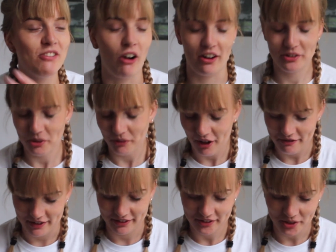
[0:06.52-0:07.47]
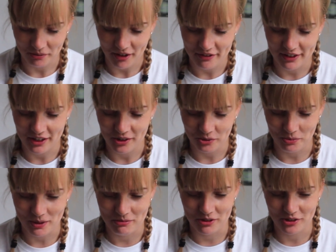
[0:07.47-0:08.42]
Right, stop laughing, it looks
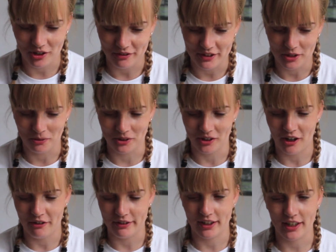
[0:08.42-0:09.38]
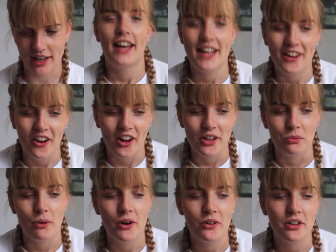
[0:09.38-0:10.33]
weird when you start a video when you're laughing again. Hey
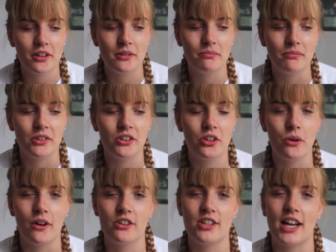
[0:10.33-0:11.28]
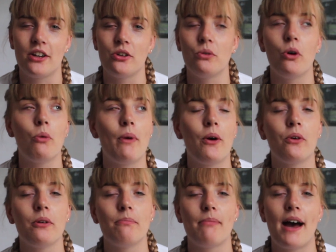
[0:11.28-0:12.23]
guys, welcome to our channel, or
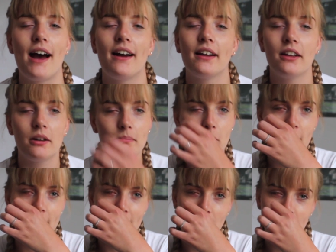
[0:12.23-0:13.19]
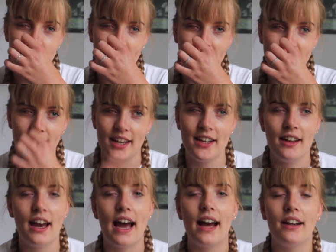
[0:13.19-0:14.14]
welcome back. My name's
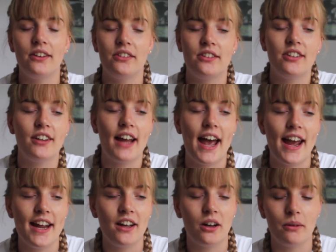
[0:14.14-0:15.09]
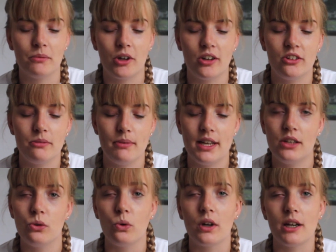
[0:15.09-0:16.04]
Jessie and today I'm going to be
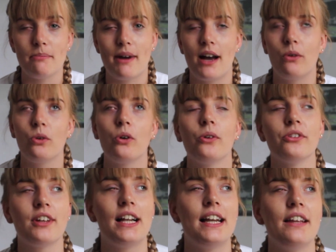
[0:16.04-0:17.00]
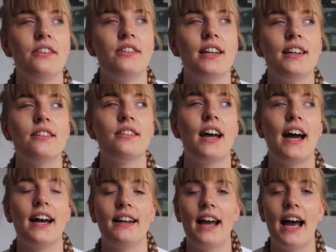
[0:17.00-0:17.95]
talking about contact lenses
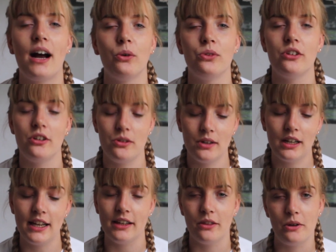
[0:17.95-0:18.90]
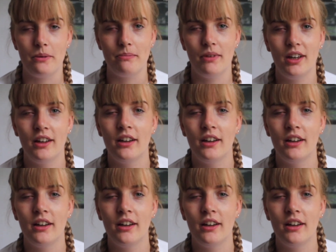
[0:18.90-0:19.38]
and how to clean them.